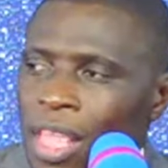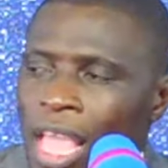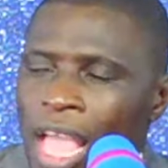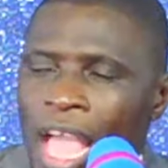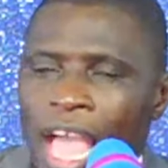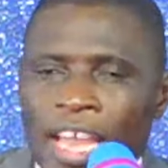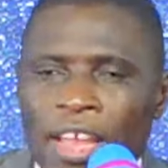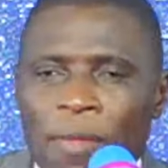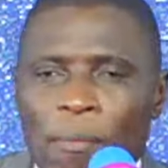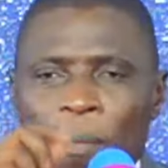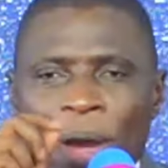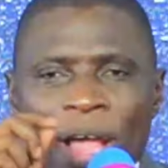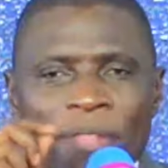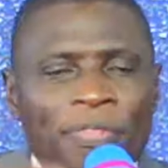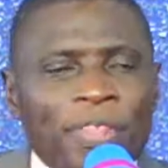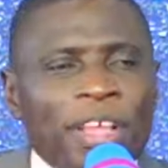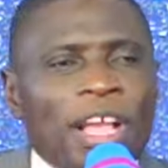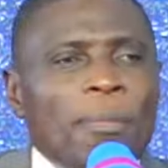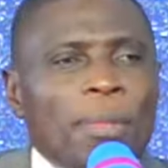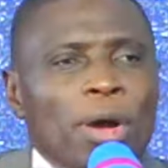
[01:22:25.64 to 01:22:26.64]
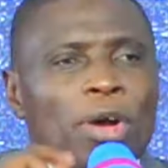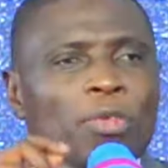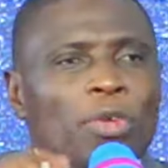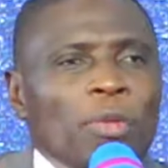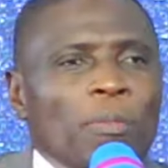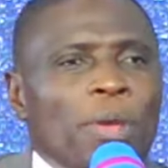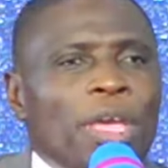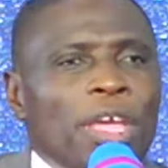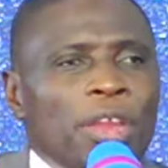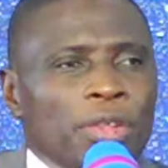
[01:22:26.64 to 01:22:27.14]
And the bad thing about
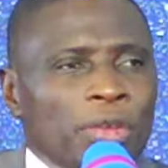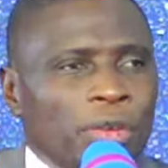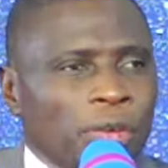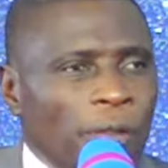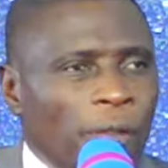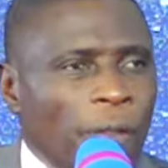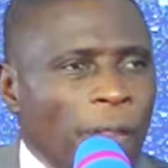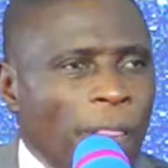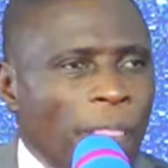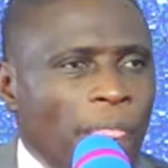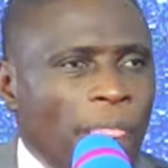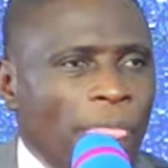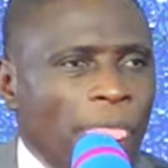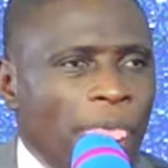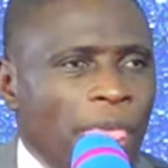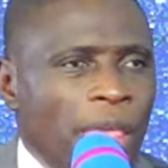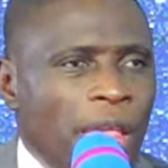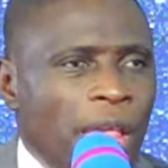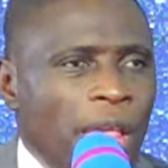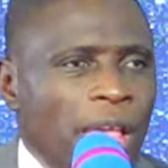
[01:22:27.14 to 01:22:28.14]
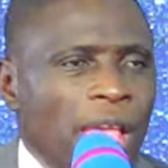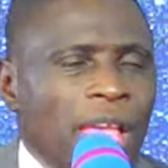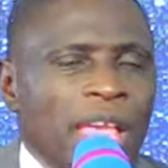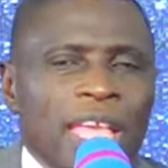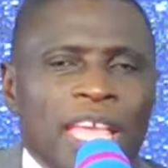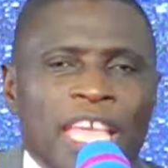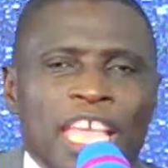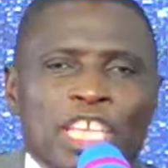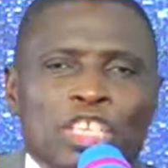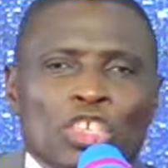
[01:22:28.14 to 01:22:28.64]
rebellion,
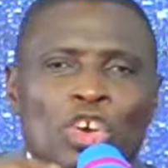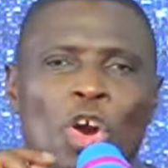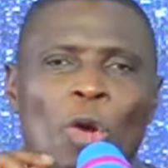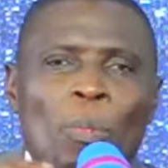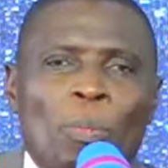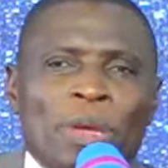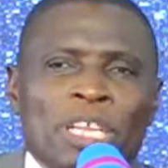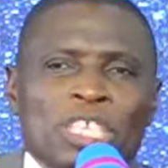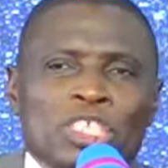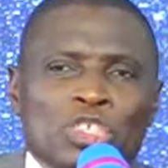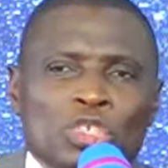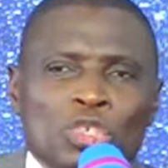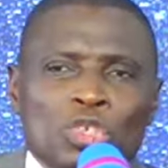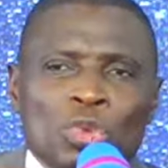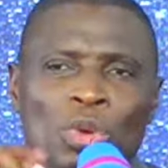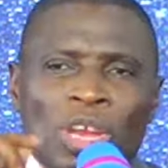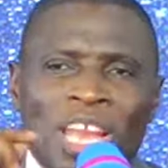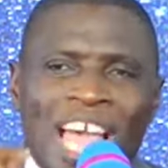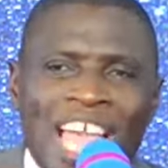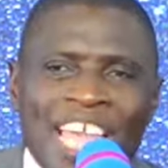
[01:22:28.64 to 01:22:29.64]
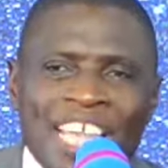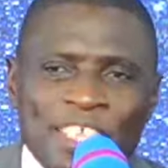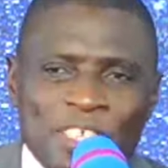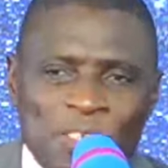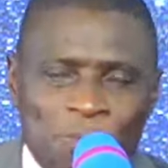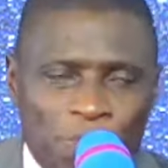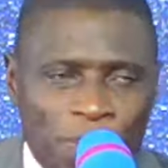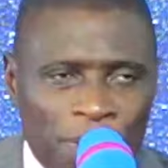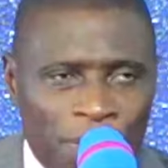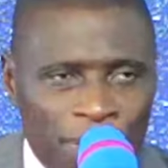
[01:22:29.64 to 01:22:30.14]
it opens you to lying
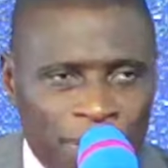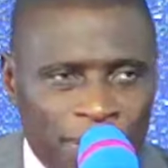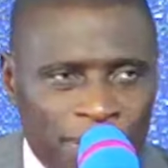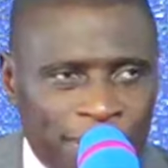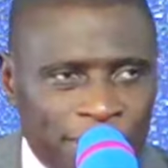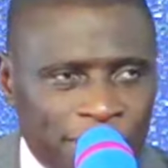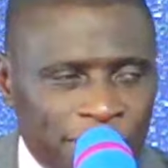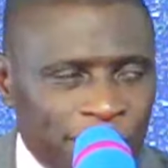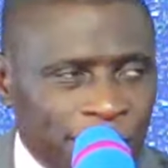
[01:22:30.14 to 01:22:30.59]
spirits.